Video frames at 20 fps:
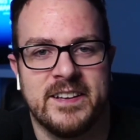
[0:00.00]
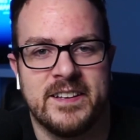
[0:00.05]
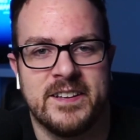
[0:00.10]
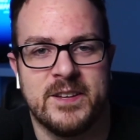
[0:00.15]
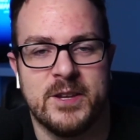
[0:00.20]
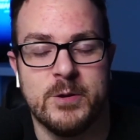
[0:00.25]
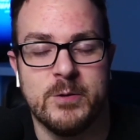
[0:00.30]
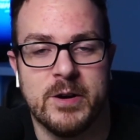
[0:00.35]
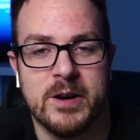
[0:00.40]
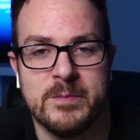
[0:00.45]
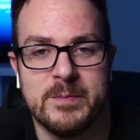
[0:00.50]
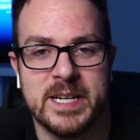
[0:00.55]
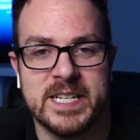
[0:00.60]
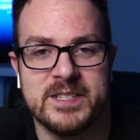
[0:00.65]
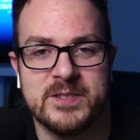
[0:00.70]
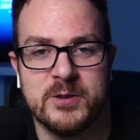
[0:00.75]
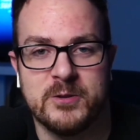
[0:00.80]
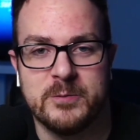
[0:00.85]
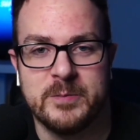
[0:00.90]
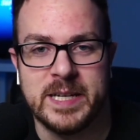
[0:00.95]
You are my
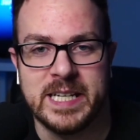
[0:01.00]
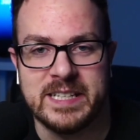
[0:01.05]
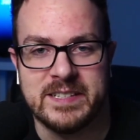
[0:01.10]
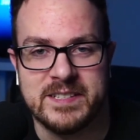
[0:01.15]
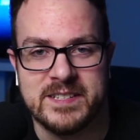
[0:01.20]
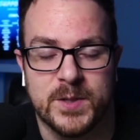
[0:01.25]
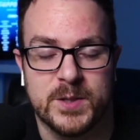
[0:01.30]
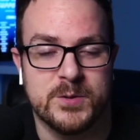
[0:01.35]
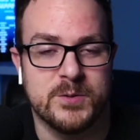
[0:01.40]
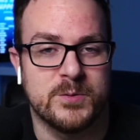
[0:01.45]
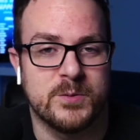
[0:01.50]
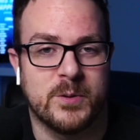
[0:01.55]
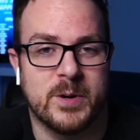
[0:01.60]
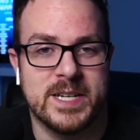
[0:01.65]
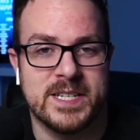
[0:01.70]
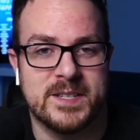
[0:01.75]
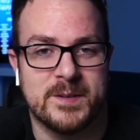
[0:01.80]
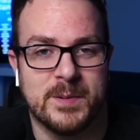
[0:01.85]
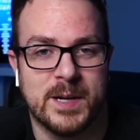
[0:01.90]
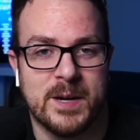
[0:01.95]
soulmate. This was
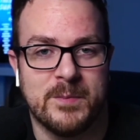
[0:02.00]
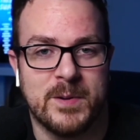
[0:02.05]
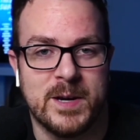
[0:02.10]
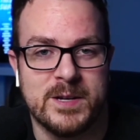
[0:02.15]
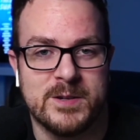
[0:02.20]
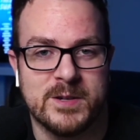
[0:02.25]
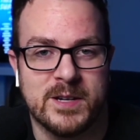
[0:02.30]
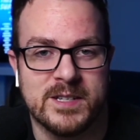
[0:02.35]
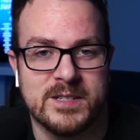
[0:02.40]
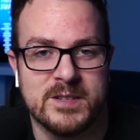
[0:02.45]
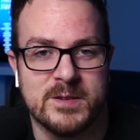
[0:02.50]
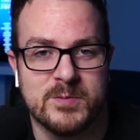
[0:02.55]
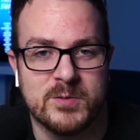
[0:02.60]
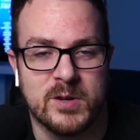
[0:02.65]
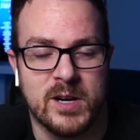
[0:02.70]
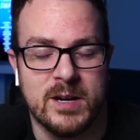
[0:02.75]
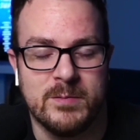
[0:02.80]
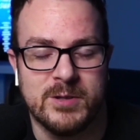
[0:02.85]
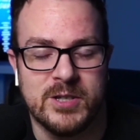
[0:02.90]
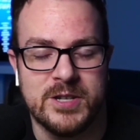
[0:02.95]
requested by a Patreon
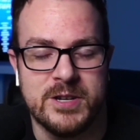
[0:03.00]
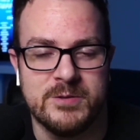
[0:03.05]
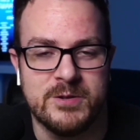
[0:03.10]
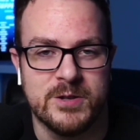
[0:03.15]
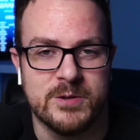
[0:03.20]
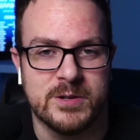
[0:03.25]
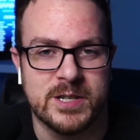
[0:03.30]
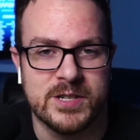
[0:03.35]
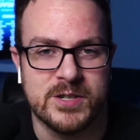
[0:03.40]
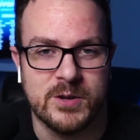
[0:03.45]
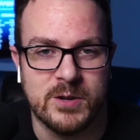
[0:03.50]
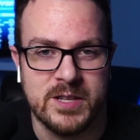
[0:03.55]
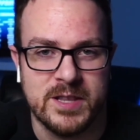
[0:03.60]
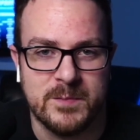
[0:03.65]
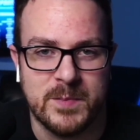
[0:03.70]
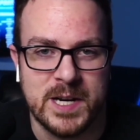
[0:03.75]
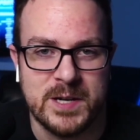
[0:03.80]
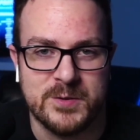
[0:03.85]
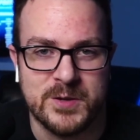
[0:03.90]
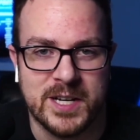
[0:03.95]
subscriber. You too can join. The
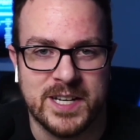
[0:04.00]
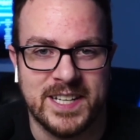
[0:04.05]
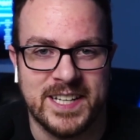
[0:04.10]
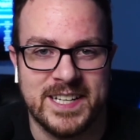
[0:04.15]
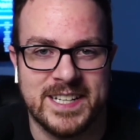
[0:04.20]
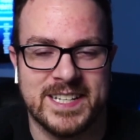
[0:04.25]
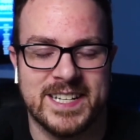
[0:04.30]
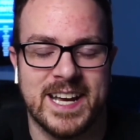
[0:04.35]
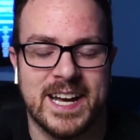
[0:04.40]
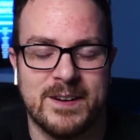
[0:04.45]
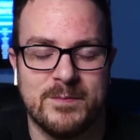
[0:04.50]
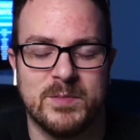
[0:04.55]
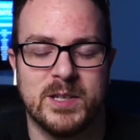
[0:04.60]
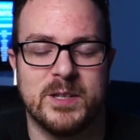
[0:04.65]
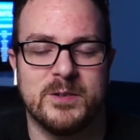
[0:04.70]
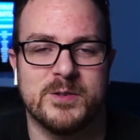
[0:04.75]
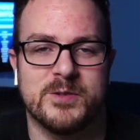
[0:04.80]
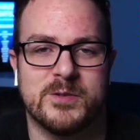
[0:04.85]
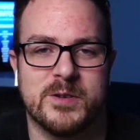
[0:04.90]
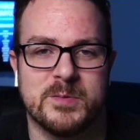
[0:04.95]
Patreon link down
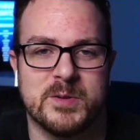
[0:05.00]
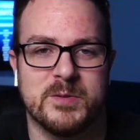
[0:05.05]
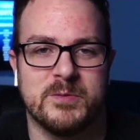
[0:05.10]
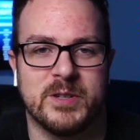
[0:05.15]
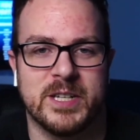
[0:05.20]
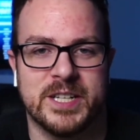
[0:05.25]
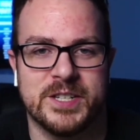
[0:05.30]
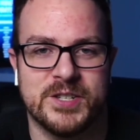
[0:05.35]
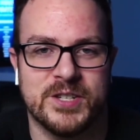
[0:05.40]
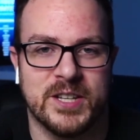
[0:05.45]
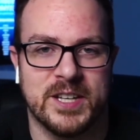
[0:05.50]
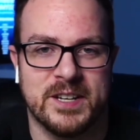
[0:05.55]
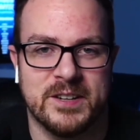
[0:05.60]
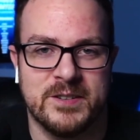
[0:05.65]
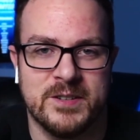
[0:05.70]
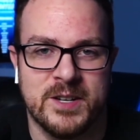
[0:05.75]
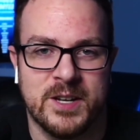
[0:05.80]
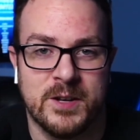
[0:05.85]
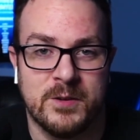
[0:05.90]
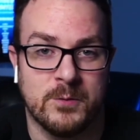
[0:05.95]
below in the description will get you there.
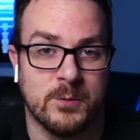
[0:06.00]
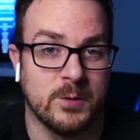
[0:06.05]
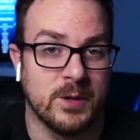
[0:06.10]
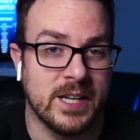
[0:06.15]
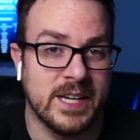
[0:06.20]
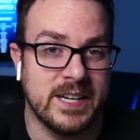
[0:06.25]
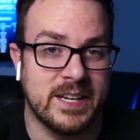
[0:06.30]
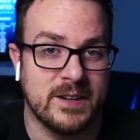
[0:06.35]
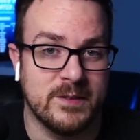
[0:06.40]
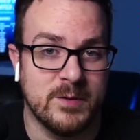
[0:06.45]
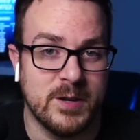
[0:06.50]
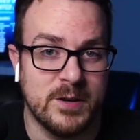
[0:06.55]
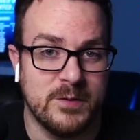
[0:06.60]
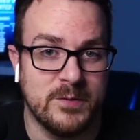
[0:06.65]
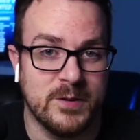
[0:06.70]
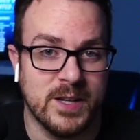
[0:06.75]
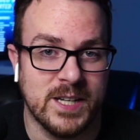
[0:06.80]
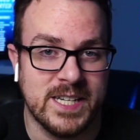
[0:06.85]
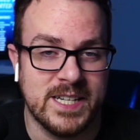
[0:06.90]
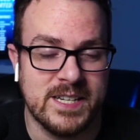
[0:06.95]
Throw a like in the video if
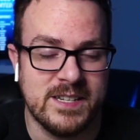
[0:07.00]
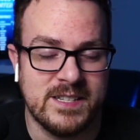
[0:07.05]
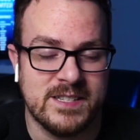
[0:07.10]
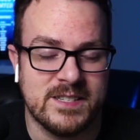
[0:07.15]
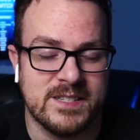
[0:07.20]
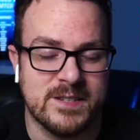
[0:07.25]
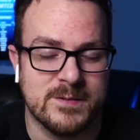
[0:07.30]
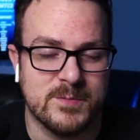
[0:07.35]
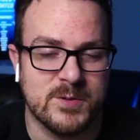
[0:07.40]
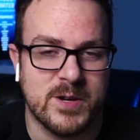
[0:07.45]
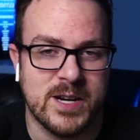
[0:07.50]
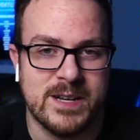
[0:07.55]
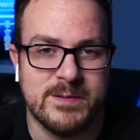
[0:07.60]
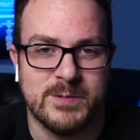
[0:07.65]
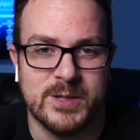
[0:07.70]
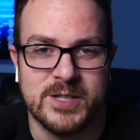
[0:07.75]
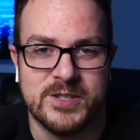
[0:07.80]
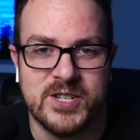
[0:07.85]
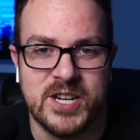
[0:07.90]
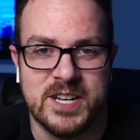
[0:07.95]
you like it. Subscribe
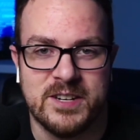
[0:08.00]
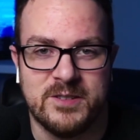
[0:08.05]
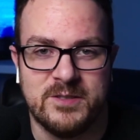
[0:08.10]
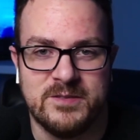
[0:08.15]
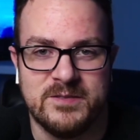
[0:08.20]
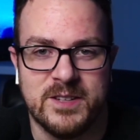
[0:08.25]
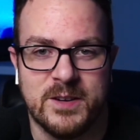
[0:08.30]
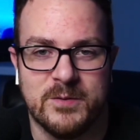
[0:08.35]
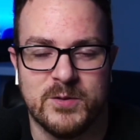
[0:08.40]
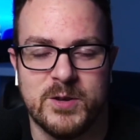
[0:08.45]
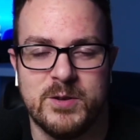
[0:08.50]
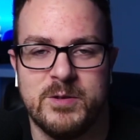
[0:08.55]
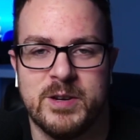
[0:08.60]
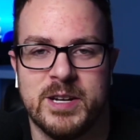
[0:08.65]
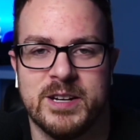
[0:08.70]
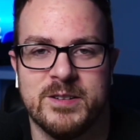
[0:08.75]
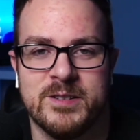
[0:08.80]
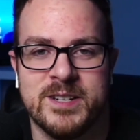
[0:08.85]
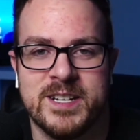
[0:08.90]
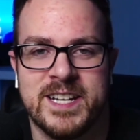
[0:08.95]
to the channel. If you're new
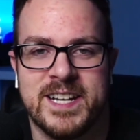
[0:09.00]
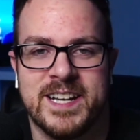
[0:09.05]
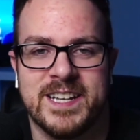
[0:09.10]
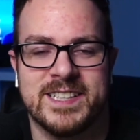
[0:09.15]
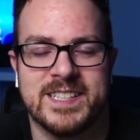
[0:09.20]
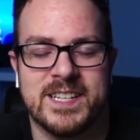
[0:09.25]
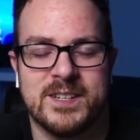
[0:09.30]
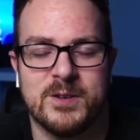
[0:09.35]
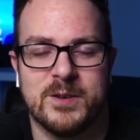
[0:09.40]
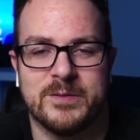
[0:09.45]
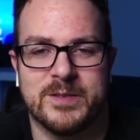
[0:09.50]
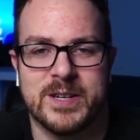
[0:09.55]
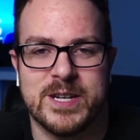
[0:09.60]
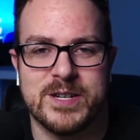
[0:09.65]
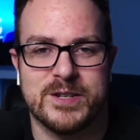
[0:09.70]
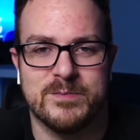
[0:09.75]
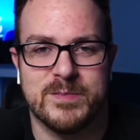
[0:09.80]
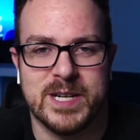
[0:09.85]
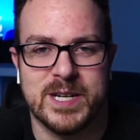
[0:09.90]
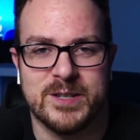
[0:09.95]
here, hit that
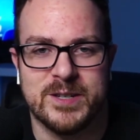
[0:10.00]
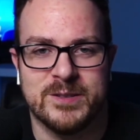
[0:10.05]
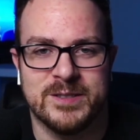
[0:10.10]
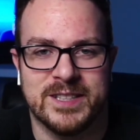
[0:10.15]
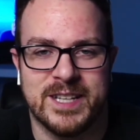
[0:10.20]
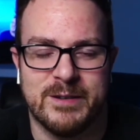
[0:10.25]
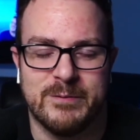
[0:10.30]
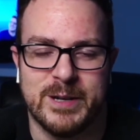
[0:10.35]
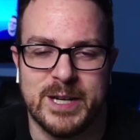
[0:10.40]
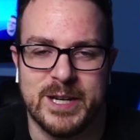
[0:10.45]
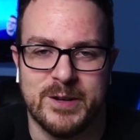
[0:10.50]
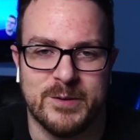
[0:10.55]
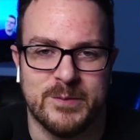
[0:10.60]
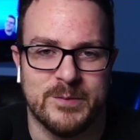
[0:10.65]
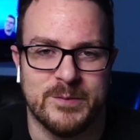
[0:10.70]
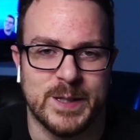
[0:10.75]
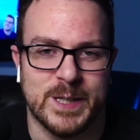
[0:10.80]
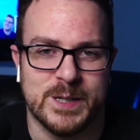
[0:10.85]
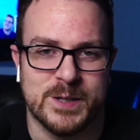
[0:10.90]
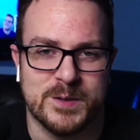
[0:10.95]
notification bell. That way you know when
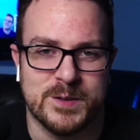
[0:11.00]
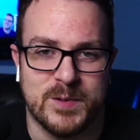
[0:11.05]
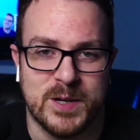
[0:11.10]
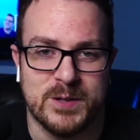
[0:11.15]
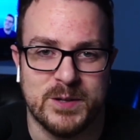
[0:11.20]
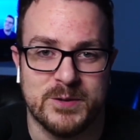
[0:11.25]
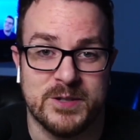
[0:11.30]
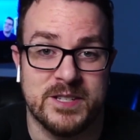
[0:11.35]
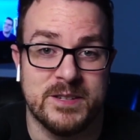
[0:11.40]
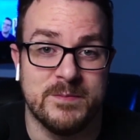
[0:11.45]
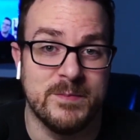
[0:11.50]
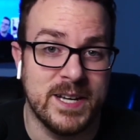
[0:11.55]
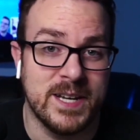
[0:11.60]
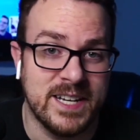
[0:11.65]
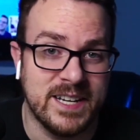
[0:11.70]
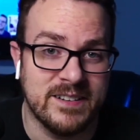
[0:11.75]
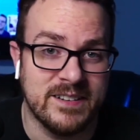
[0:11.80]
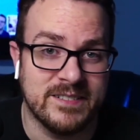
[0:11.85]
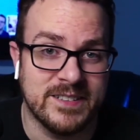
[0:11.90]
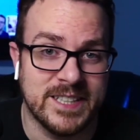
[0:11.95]
videos post
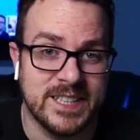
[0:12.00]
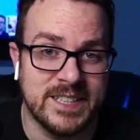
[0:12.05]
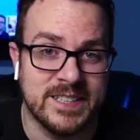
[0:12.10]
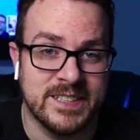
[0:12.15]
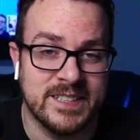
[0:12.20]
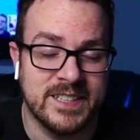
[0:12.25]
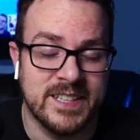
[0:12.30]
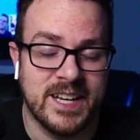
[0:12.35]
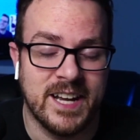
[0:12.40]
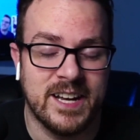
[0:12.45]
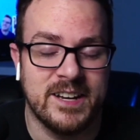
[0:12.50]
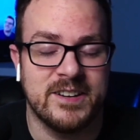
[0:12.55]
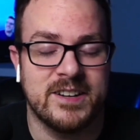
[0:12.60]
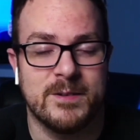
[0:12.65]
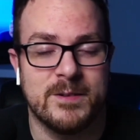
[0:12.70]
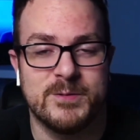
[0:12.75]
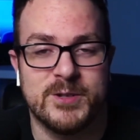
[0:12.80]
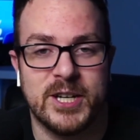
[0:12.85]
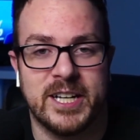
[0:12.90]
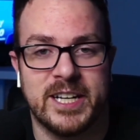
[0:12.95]
immediately. And you can
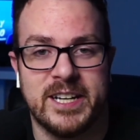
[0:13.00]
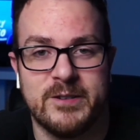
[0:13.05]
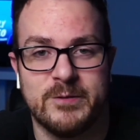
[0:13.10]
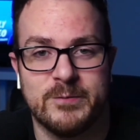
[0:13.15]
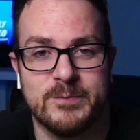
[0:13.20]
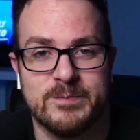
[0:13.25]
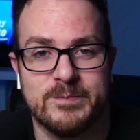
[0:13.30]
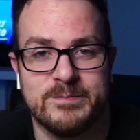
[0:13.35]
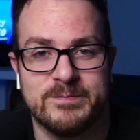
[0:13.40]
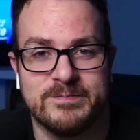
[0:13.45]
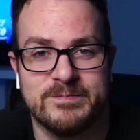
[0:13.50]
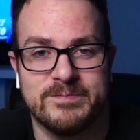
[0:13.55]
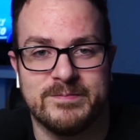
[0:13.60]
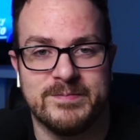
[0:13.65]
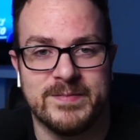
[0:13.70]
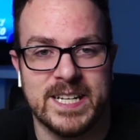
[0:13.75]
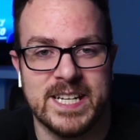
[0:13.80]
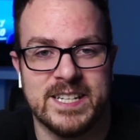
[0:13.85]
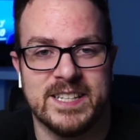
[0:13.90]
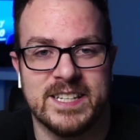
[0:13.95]
come check it out.
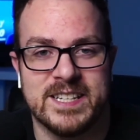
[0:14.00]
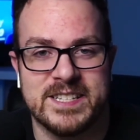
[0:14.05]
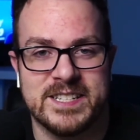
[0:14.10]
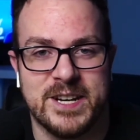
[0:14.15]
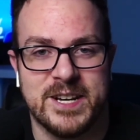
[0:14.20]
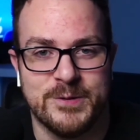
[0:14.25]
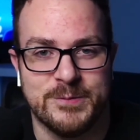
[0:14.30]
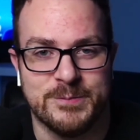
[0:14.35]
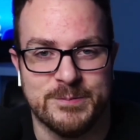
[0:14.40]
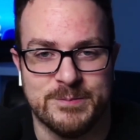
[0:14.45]
And let's go.